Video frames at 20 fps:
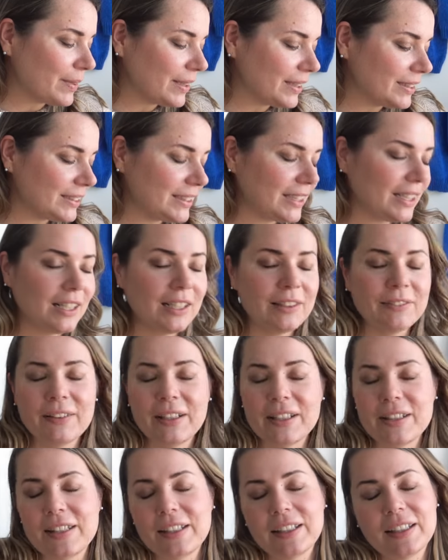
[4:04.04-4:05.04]
myself,
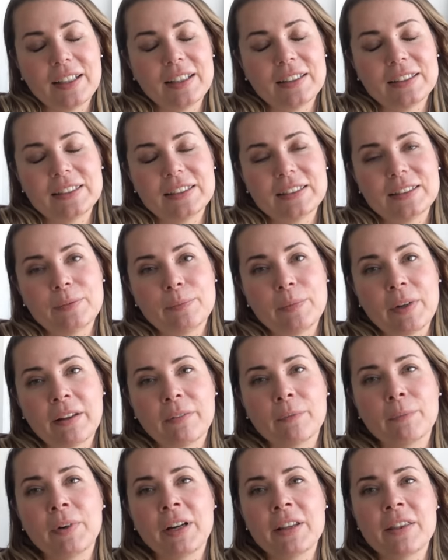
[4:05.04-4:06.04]
I think it's
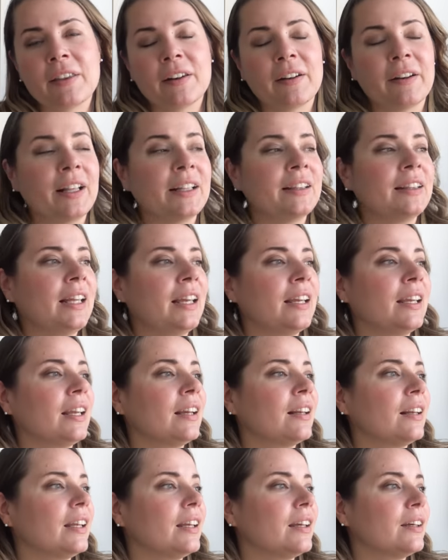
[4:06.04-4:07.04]

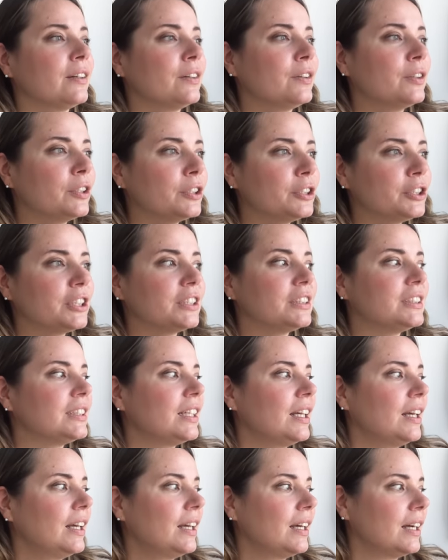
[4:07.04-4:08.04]
breathtakingly gorgeous.
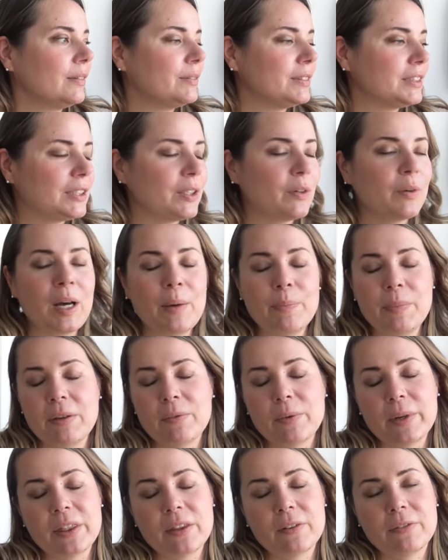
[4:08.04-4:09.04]
I'm so happy
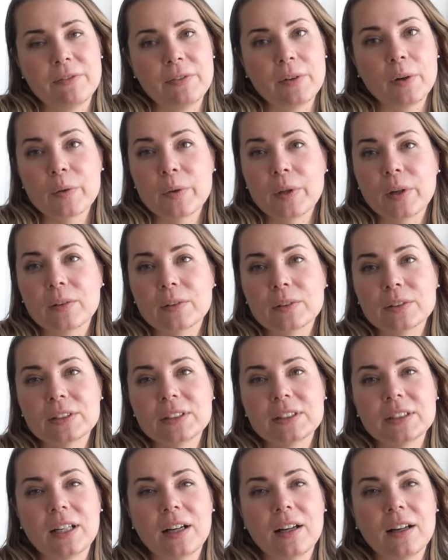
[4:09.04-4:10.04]
with the
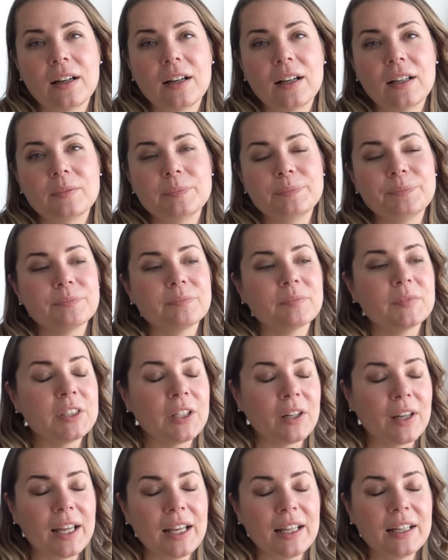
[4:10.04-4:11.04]
photos,
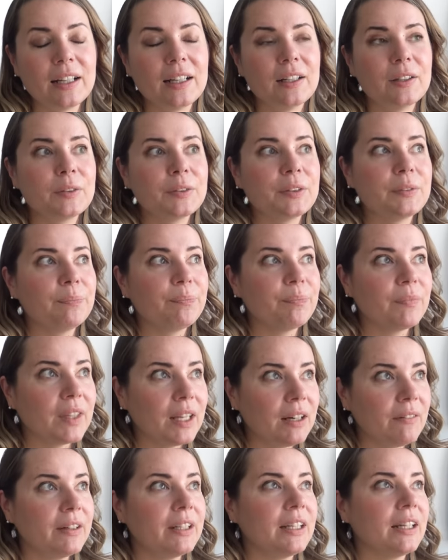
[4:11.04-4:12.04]
the layout,
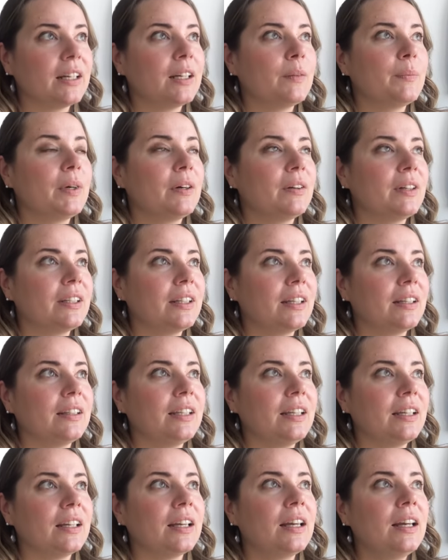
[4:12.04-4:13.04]
everything about it. I
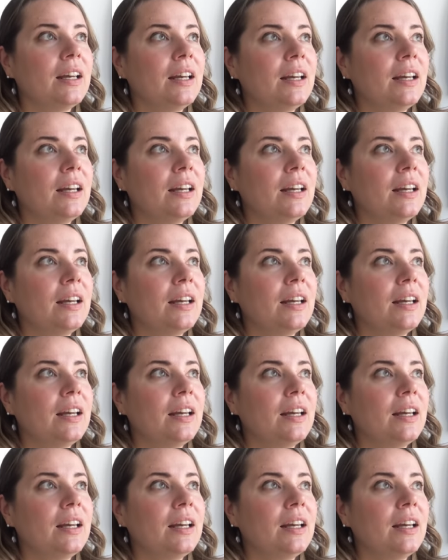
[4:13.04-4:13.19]
think